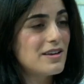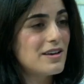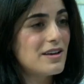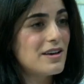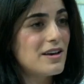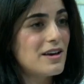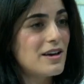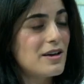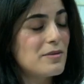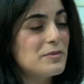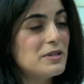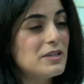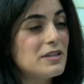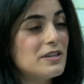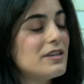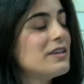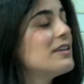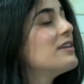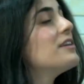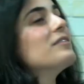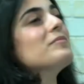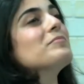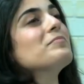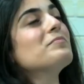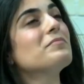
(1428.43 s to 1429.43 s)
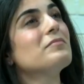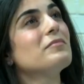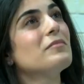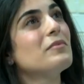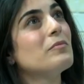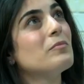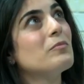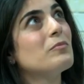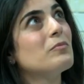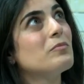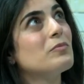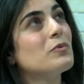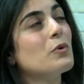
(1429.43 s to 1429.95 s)
I mean,
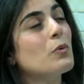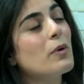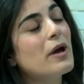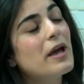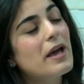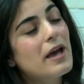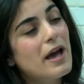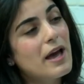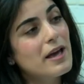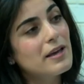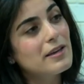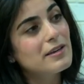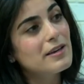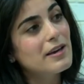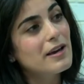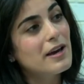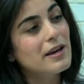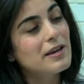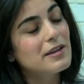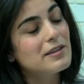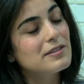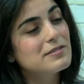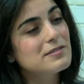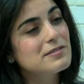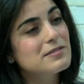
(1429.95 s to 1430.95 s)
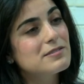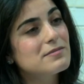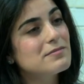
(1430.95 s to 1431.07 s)
the way I